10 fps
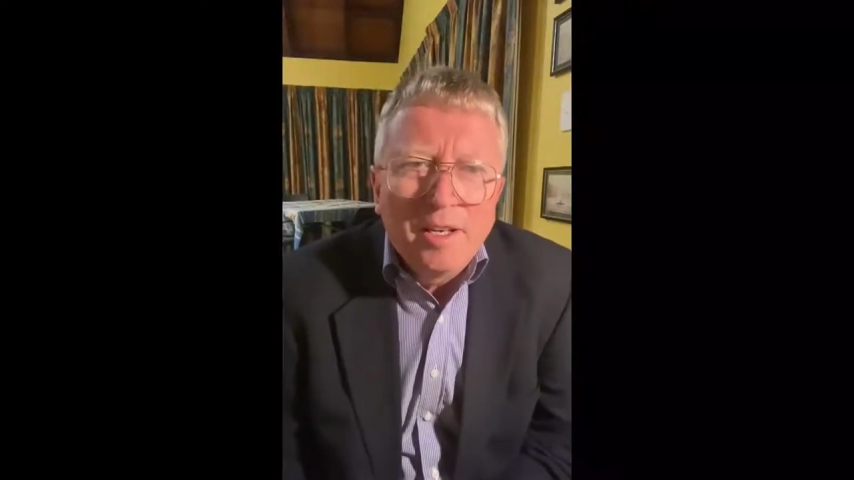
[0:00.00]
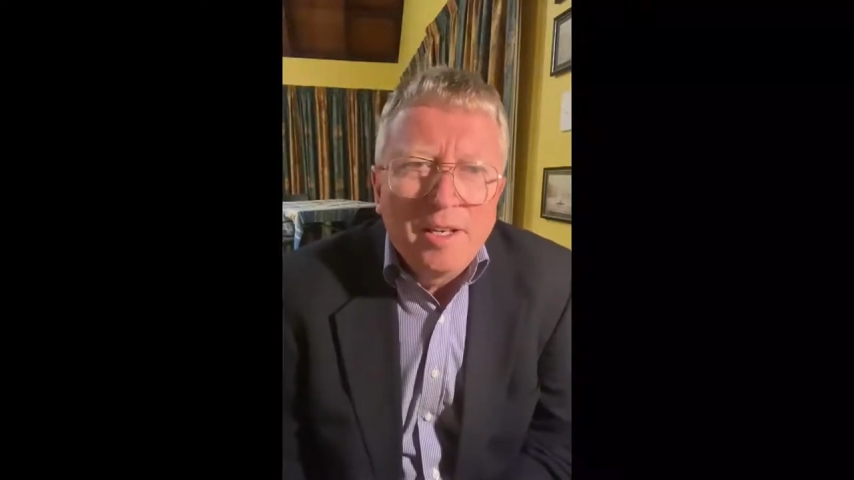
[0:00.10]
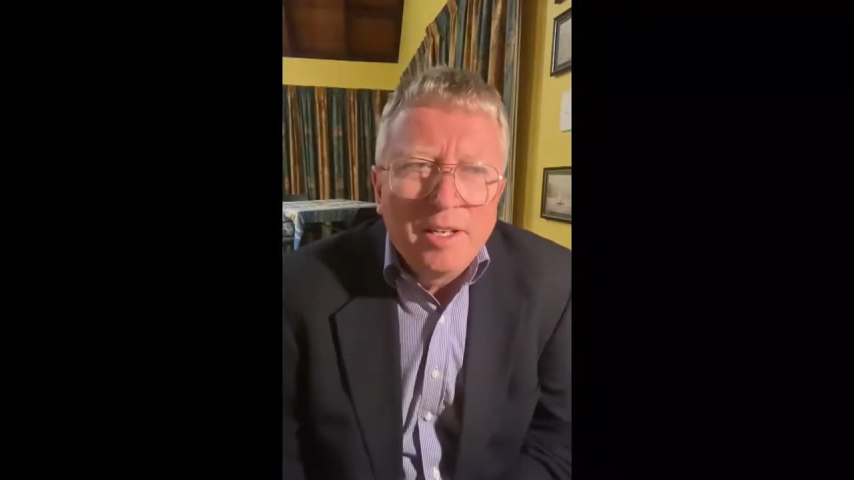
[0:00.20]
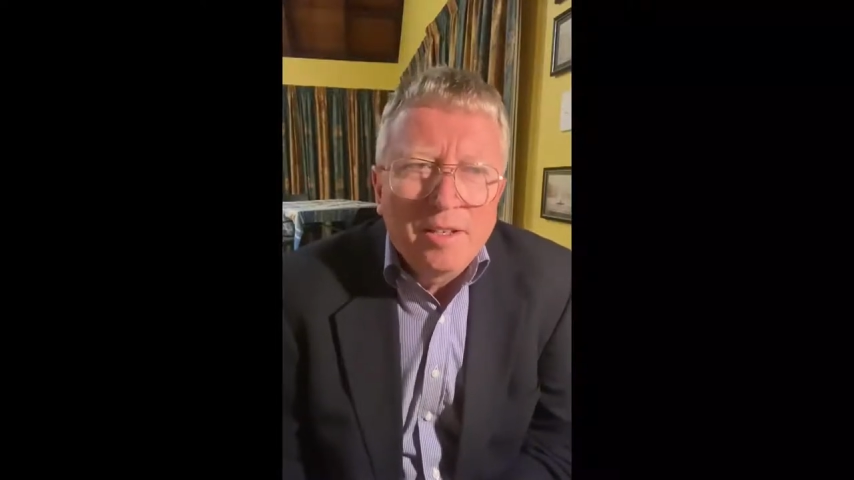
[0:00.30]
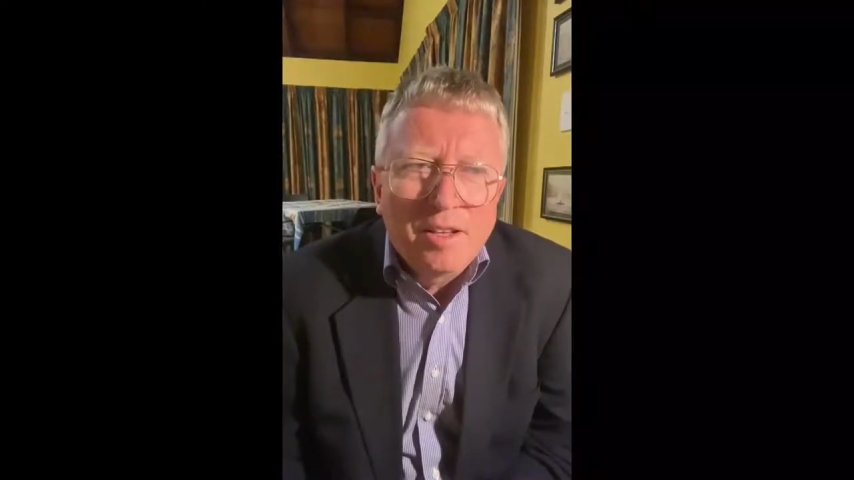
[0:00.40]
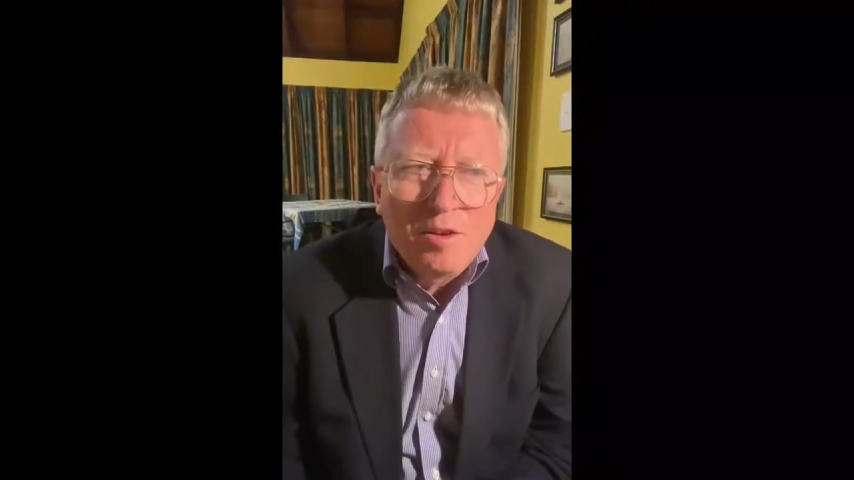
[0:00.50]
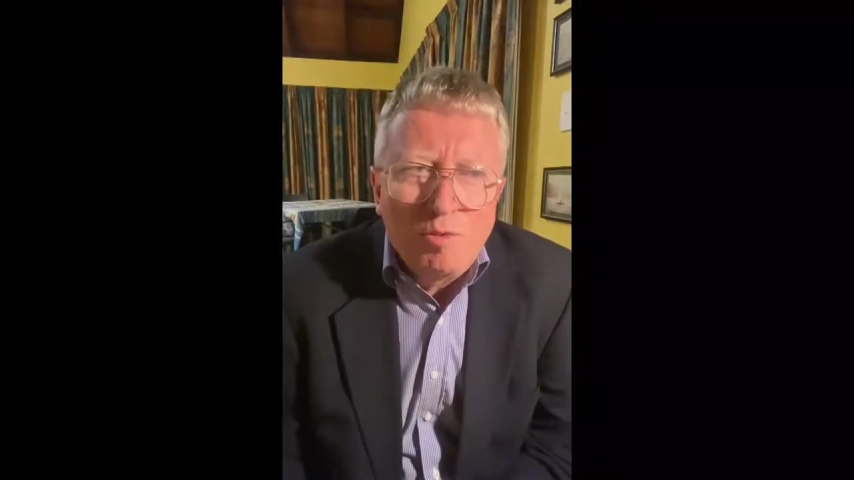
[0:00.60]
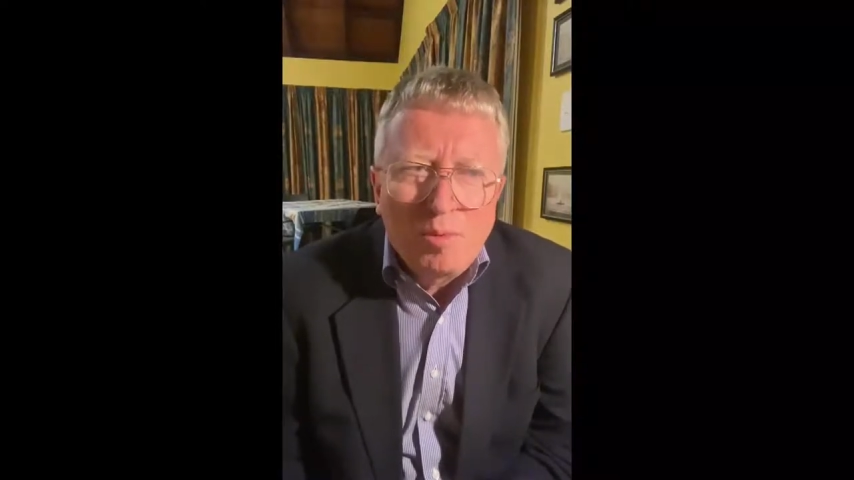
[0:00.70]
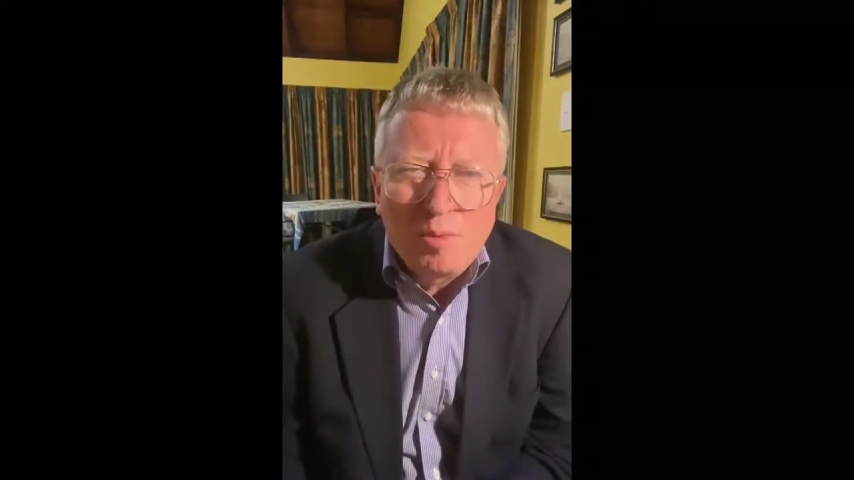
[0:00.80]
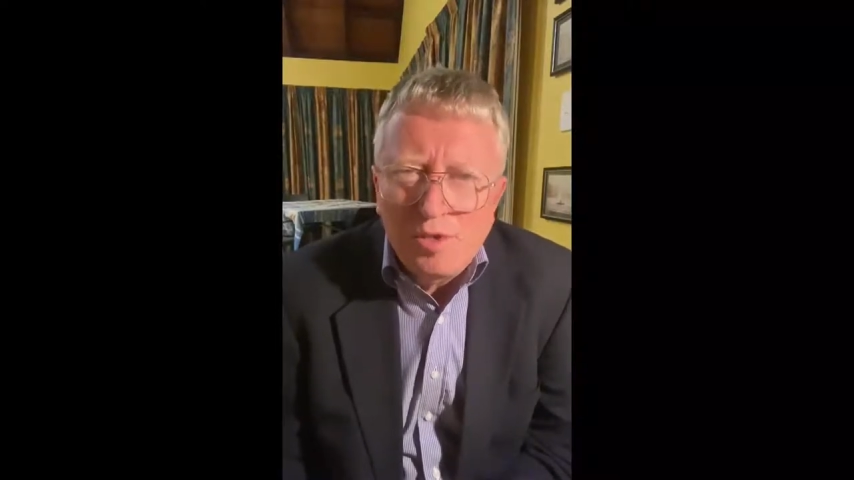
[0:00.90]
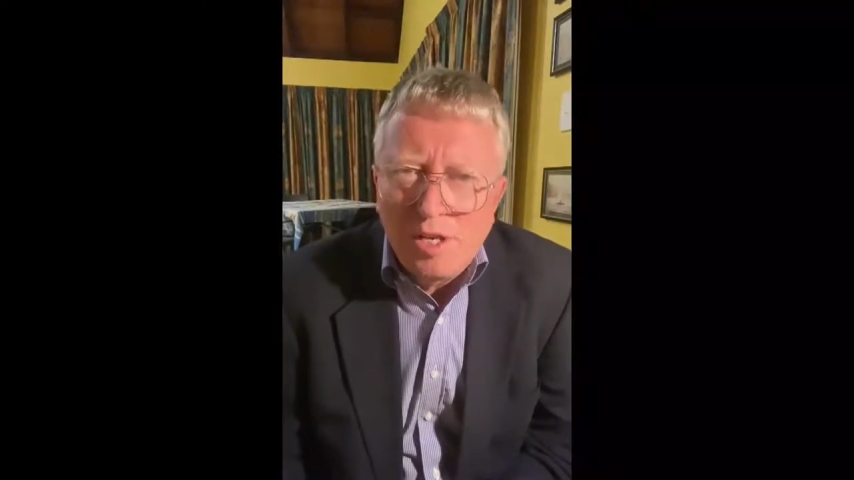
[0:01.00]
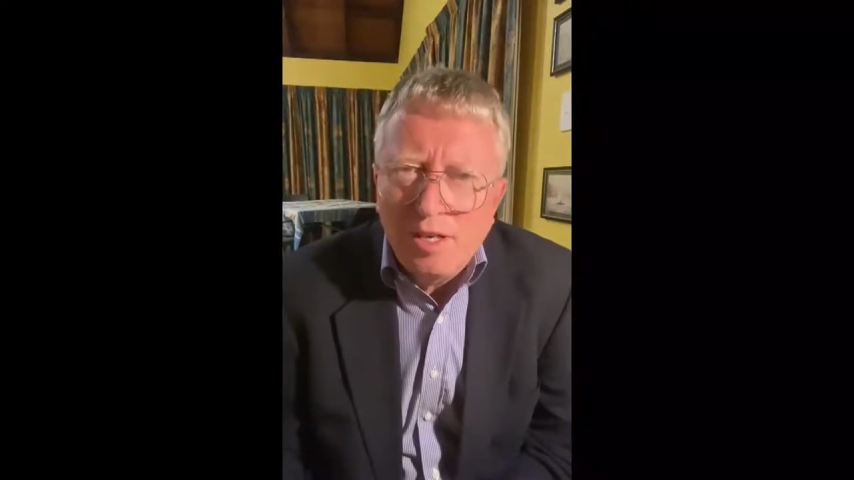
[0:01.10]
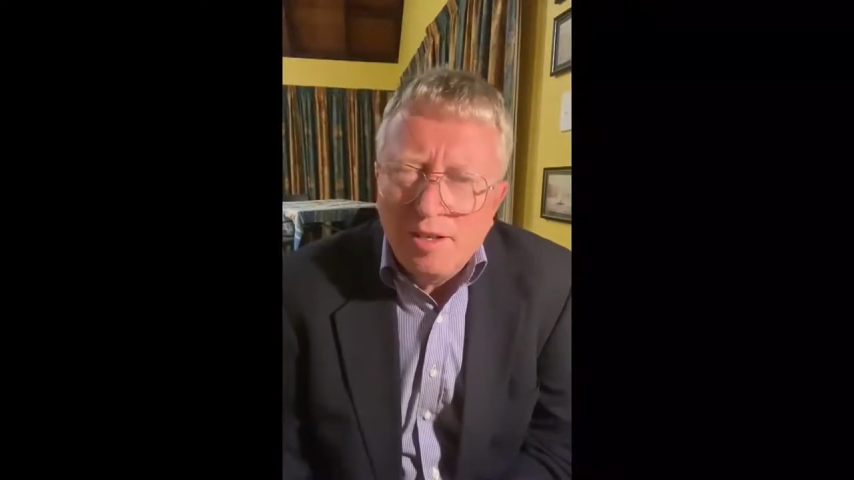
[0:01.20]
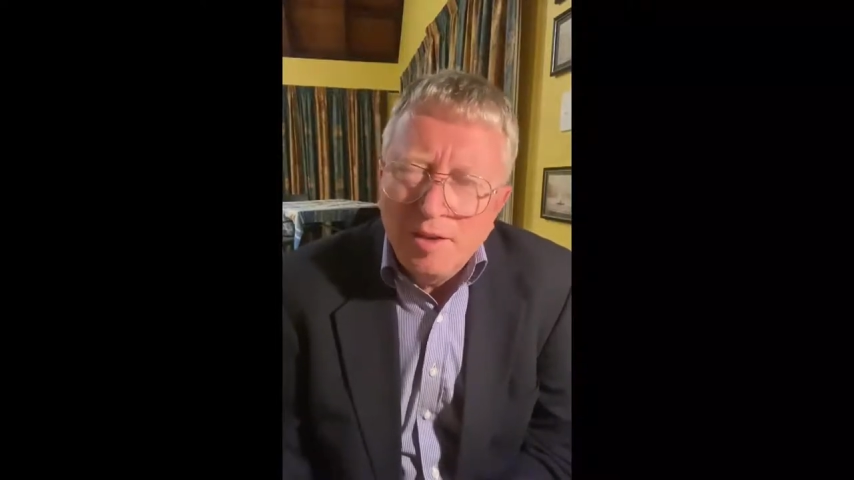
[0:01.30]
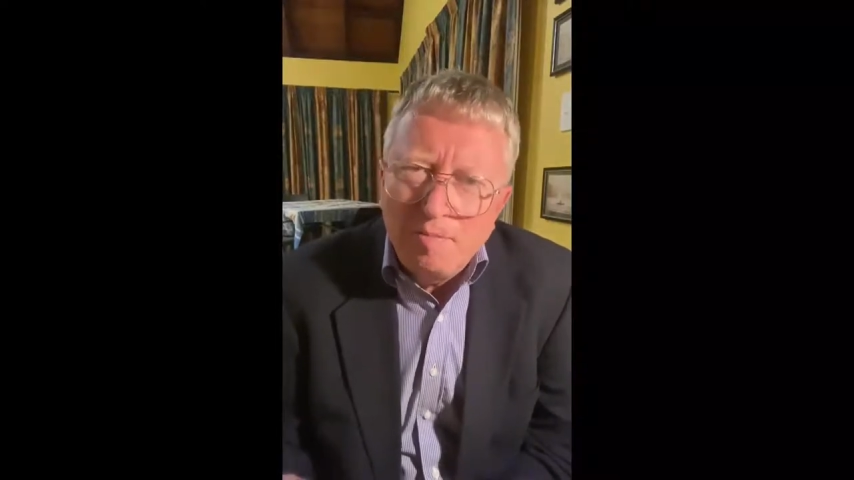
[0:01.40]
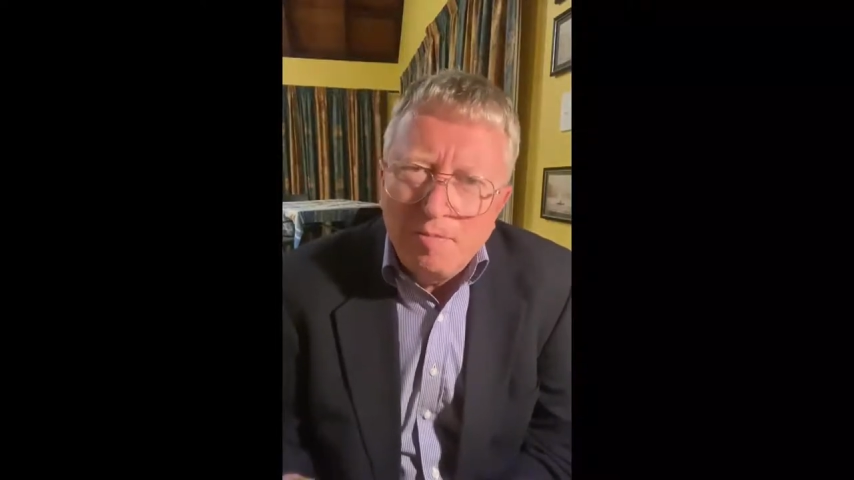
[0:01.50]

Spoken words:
they represent